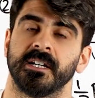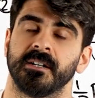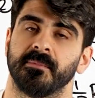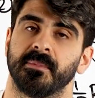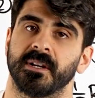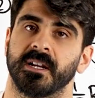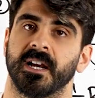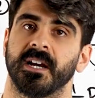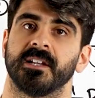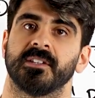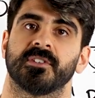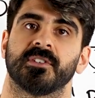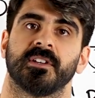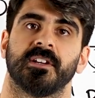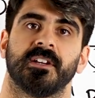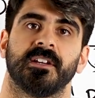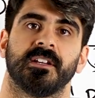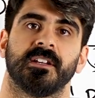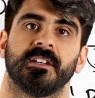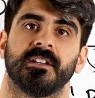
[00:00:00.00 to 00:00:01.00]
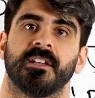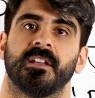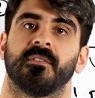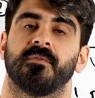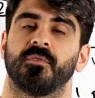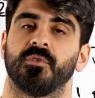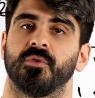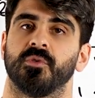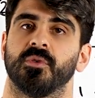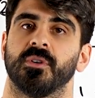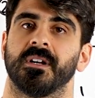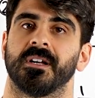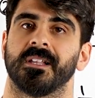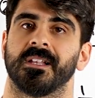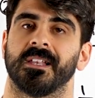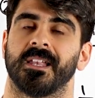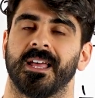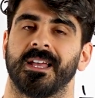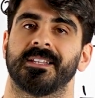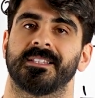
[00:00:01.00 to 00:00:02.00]
But guys, if you
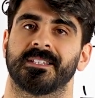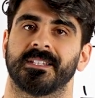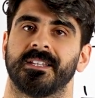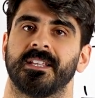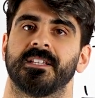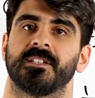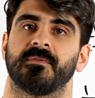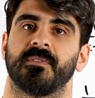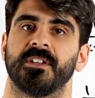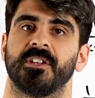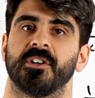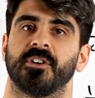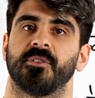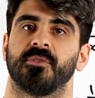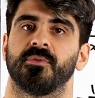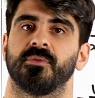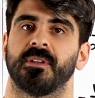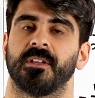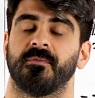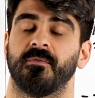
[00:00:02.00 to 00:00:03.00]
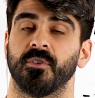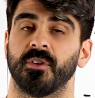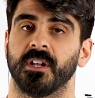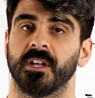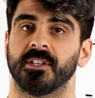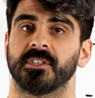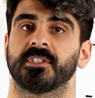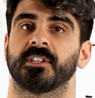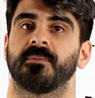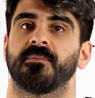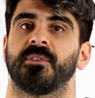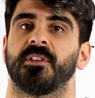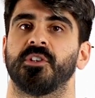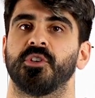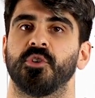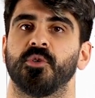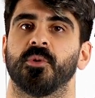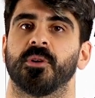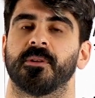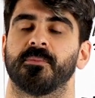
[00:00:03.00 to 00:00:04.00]
liked today's video, if you learned something
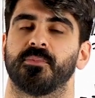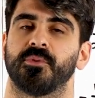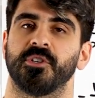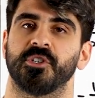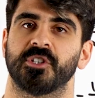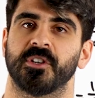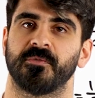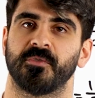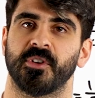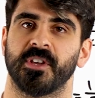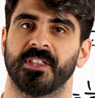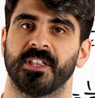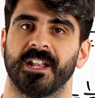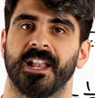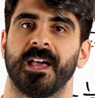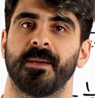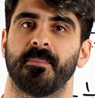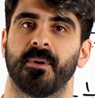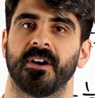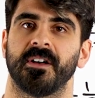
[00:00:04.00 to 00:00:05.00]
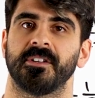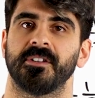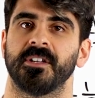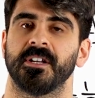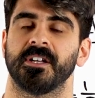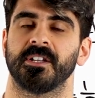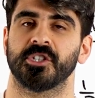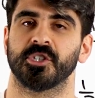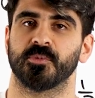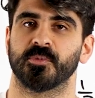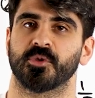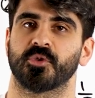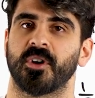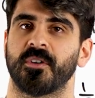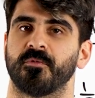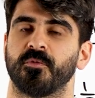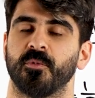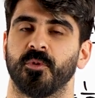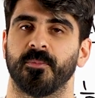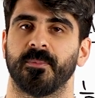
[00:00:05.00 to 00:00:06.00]
new, I'd appreciate if you hit the like button,
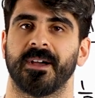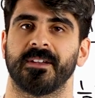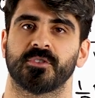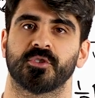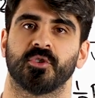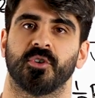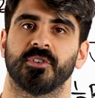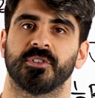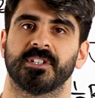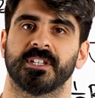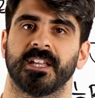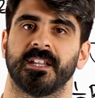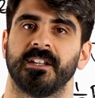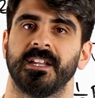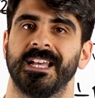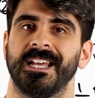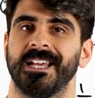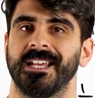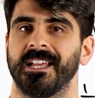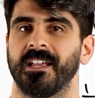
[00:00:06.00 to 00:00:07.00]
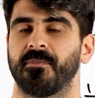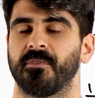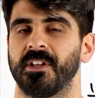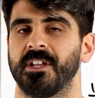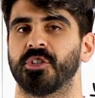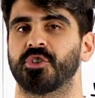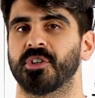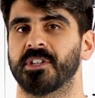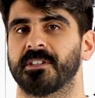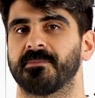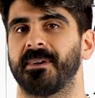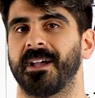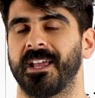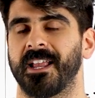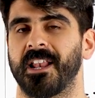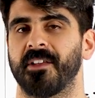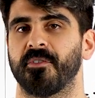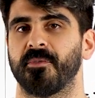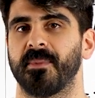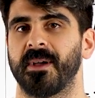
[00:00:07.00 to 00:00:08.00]
subscribe for more maths content. If you're interested in my
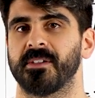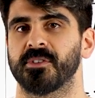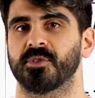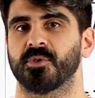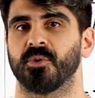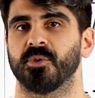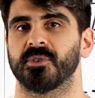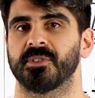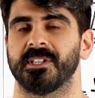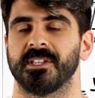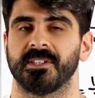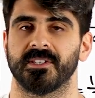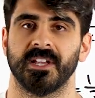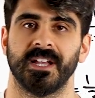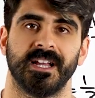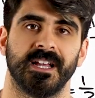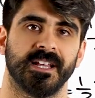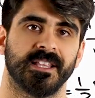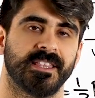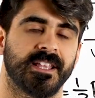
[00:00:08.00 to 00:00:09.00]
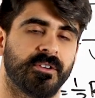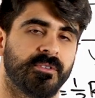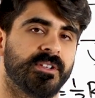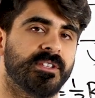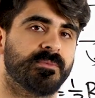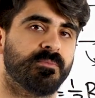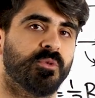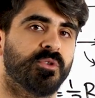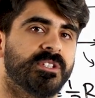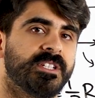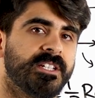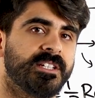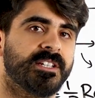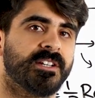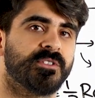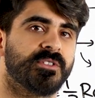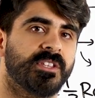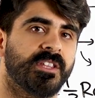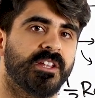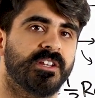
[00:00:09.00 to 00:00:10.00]
A-level maths courses, there is more
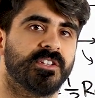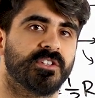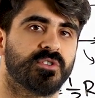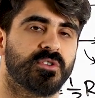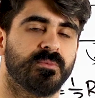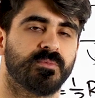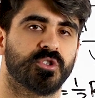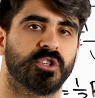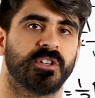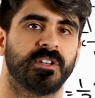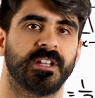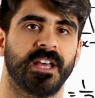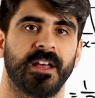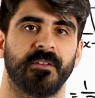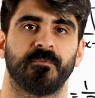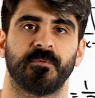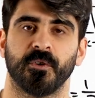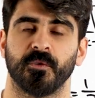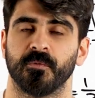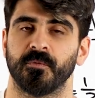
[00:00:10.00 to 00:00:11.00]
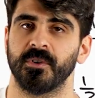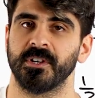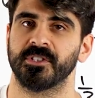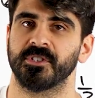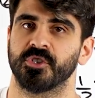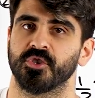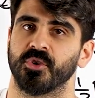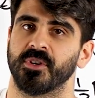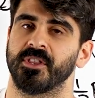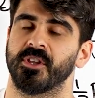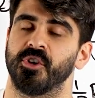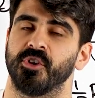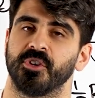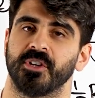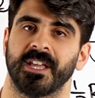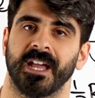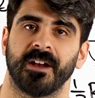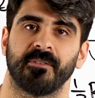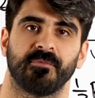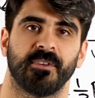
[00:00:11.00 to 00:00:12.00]
details in the description. And feel free to join the Lun
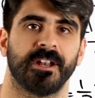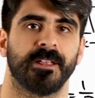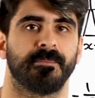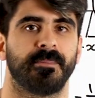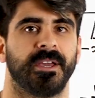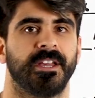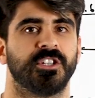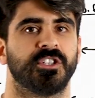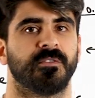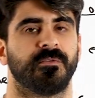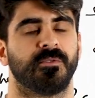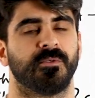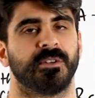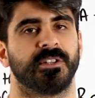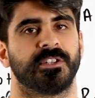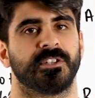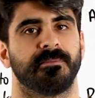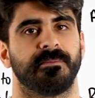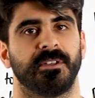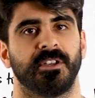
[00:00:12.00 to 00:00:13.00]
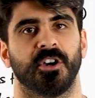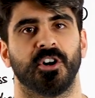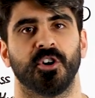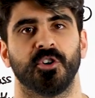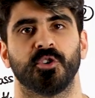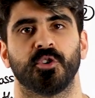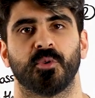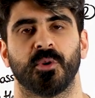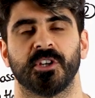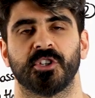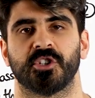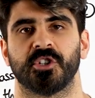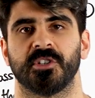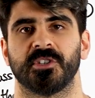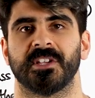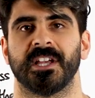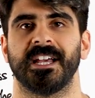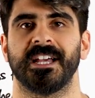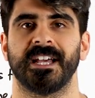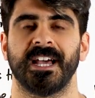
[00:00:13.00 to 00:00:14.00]
Gang Reddit page if you want to submit your own
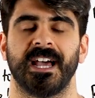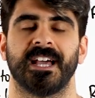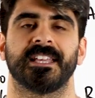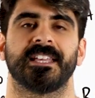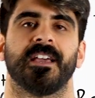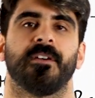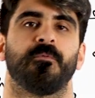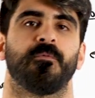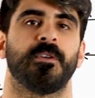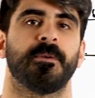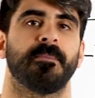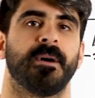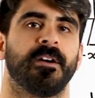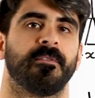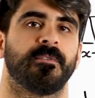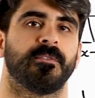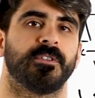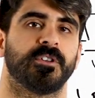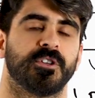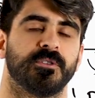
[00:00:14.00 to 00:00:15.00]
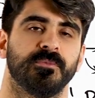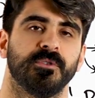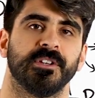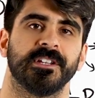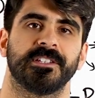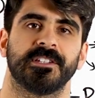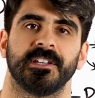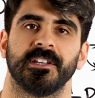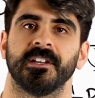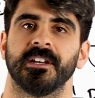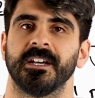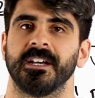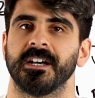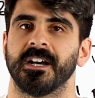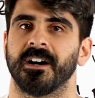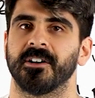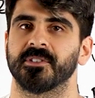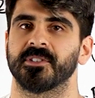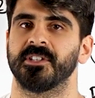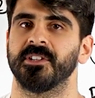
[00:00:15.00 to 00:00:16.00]
questions and get feedback from the community.
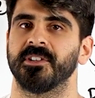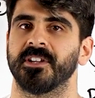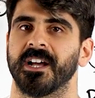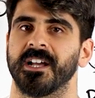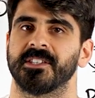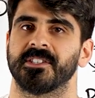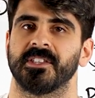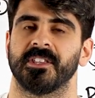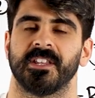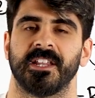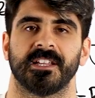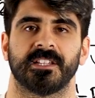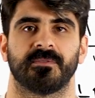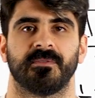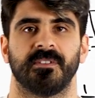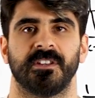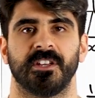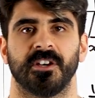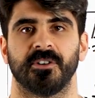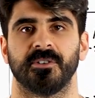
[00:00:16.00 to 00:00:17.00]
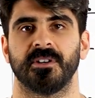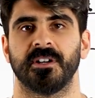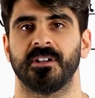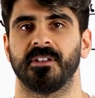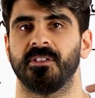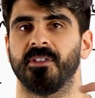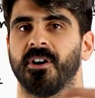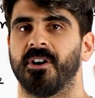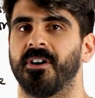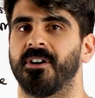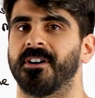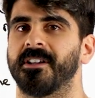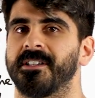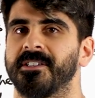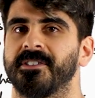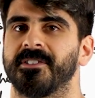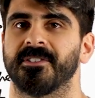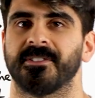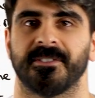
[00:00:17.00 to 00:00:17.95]
I'll see you guys in the next video. Nice.